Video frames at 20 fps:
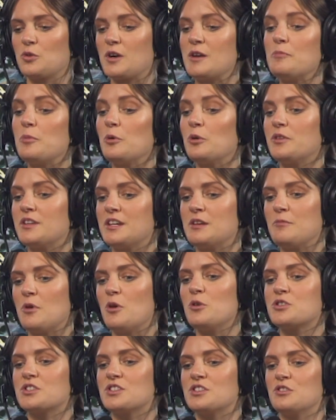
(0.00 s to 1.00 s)
cripple the
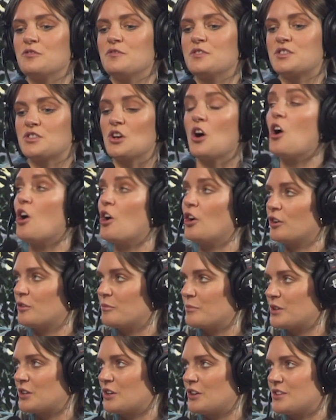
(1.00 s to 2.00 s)
emotion of a
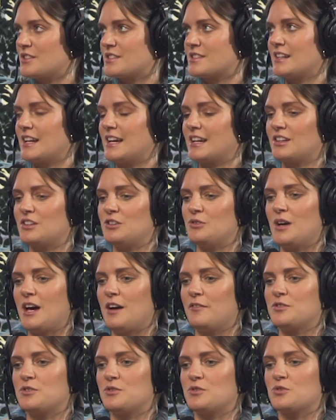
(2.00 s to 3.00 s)
song, because like you
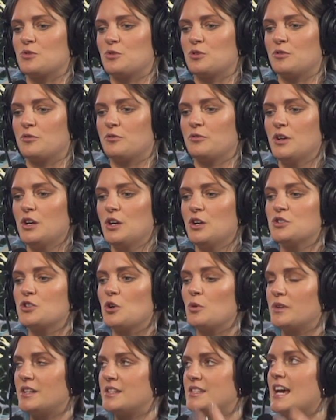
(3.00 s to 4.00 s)
have to sort of
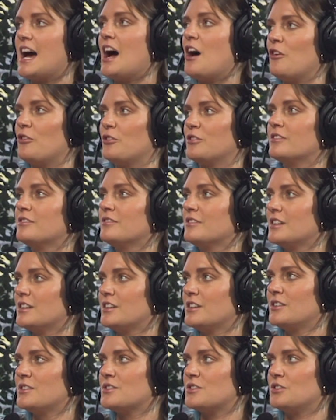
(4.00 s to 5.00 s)
tone it down
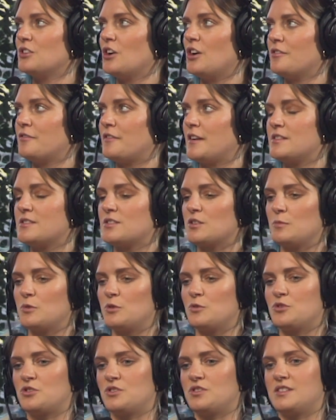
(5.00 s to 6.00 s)
to not offend
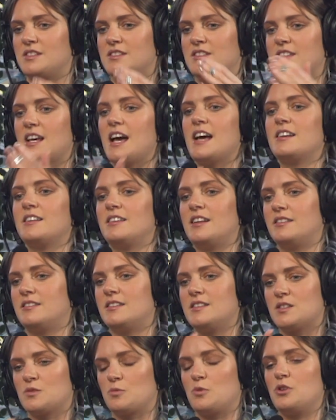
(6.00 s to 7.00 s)
someone who's just decided
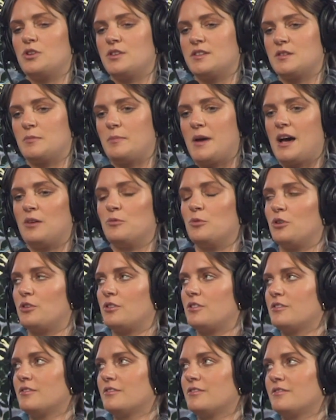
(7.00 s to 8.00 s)
that this word is a bad
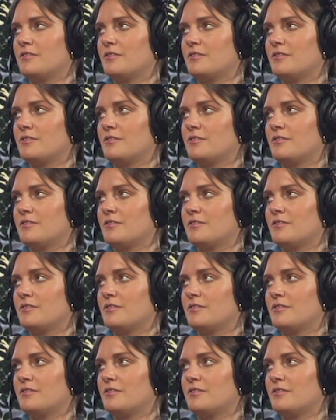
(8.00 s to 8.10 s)
word.